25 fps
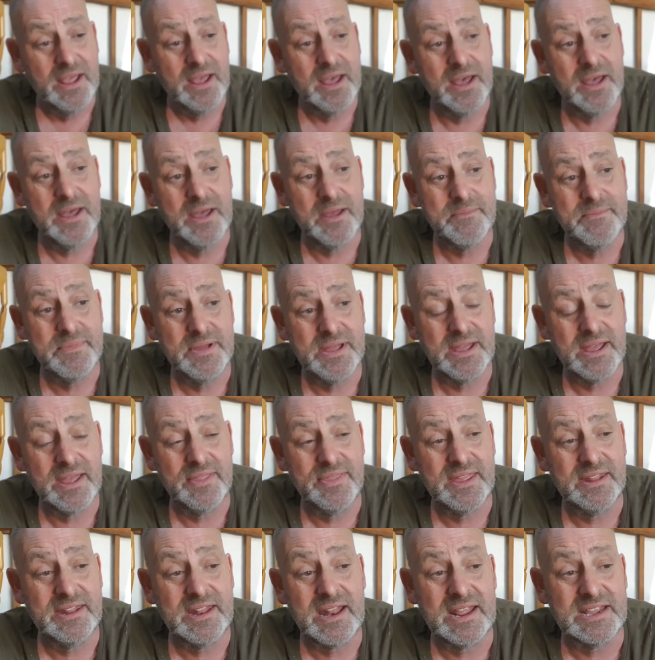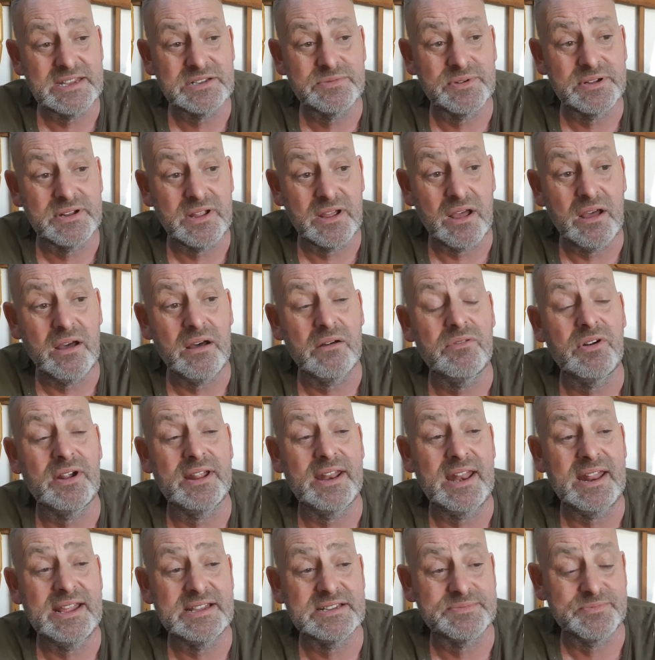And then the next one,
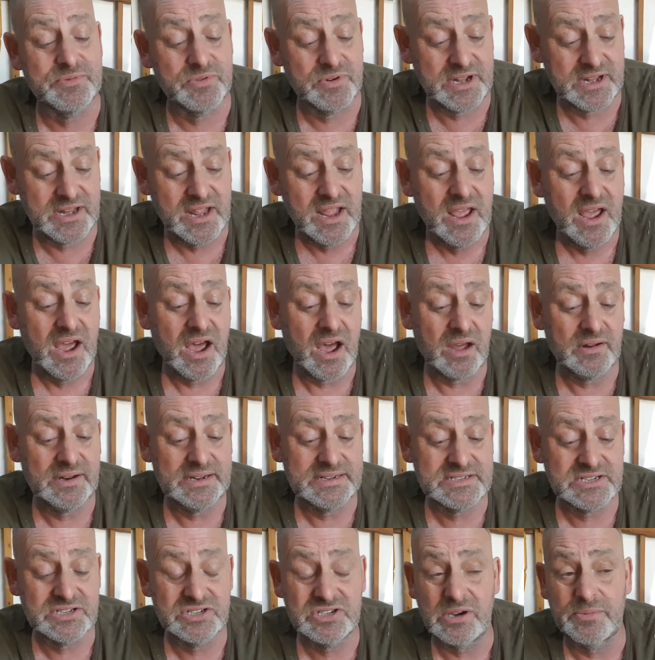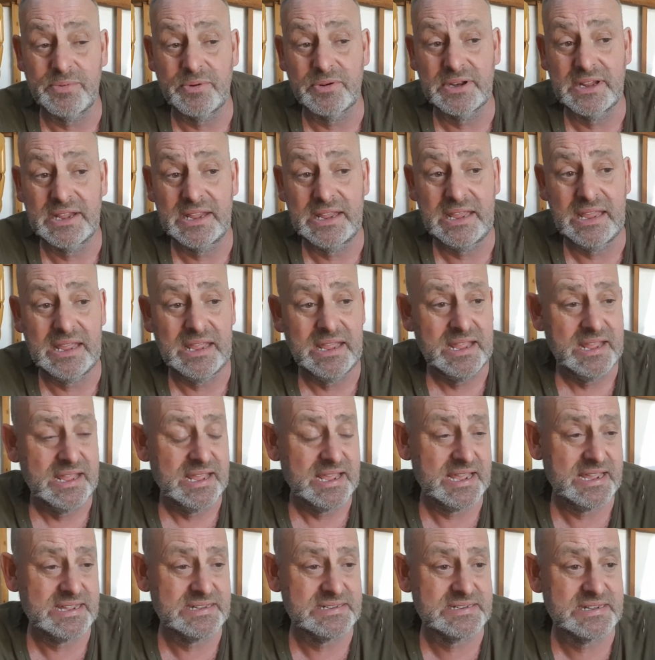the next morning, there's a job on here.
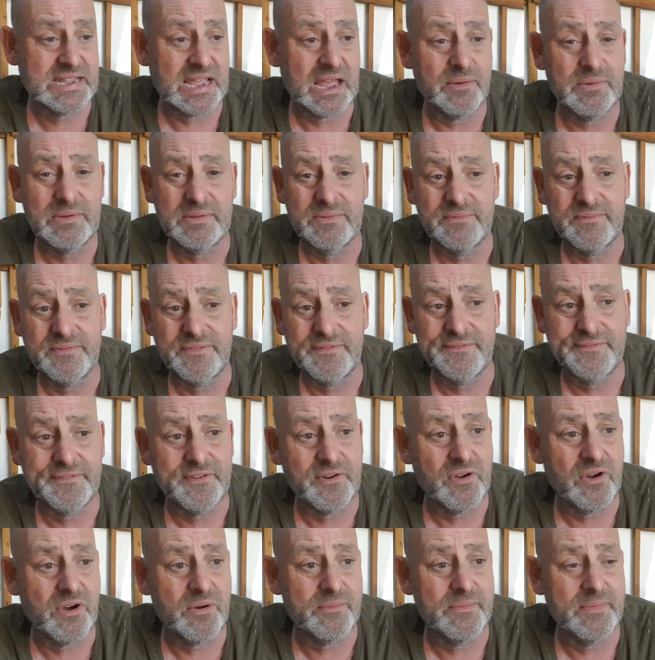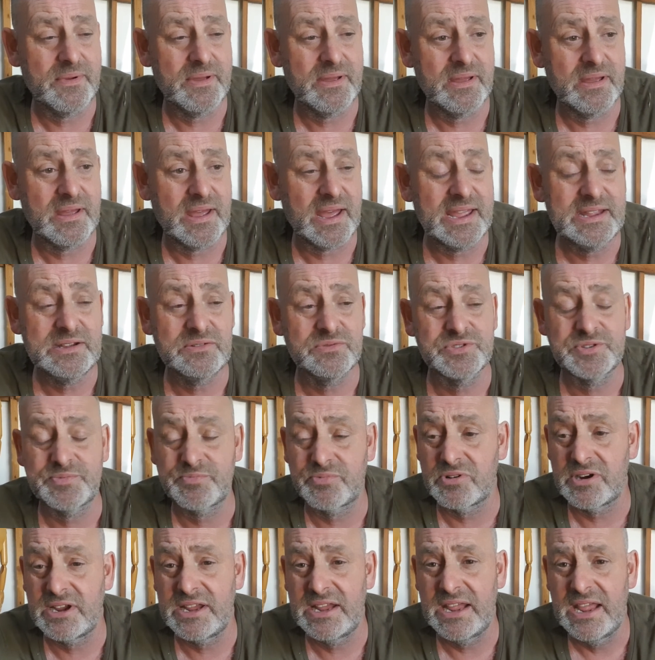It's going from
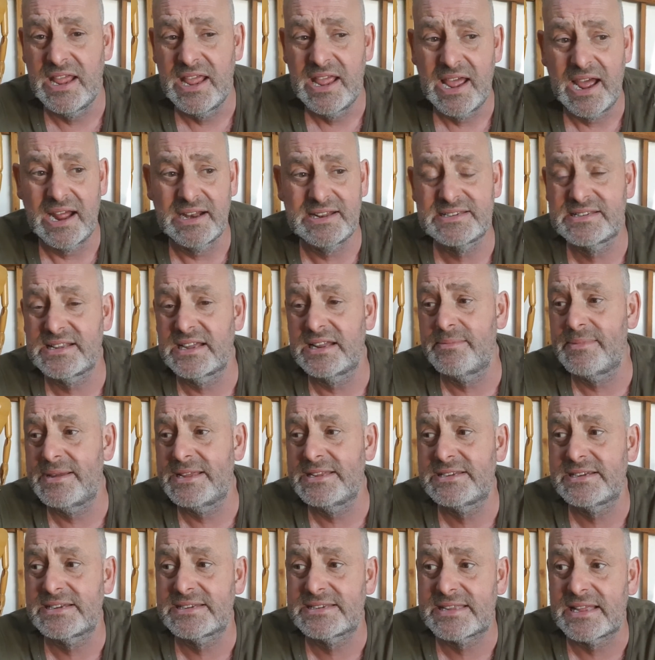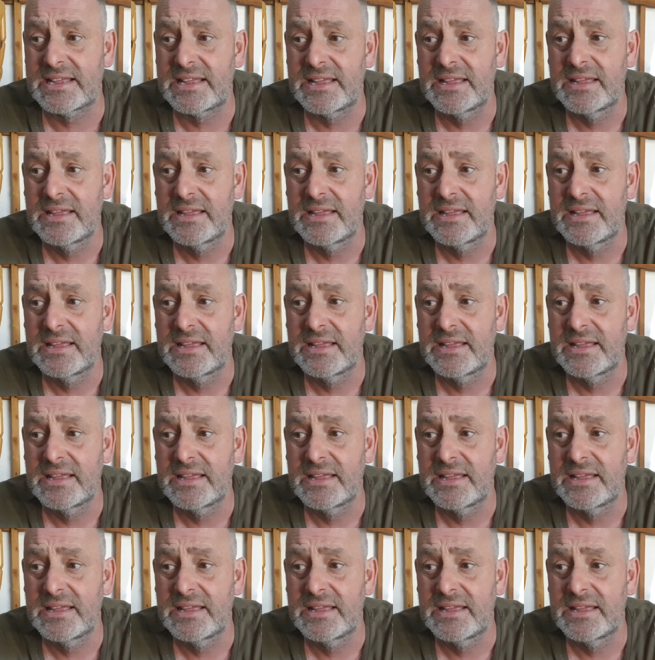Aylesbury and it's going to Manchester.